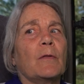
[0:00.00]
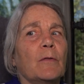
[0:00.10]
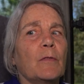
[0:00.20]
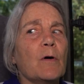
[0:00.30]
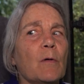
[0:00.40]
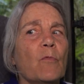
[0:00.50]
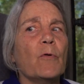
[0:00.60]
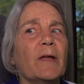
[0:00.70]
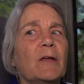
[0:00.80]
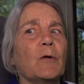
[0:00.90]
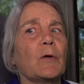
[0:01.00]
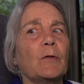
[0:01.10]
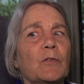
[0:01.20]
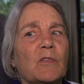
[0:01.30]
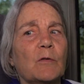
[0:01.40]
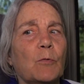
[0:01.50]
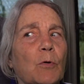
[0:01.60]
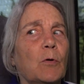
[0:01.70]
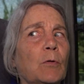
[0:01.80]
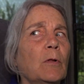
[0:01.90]
the Moy Girls'
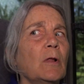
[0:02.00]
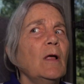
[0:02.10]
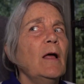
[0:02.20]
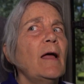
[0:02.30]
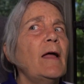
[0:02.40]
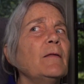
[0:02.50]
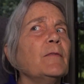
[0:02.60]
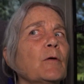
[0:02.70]
School, and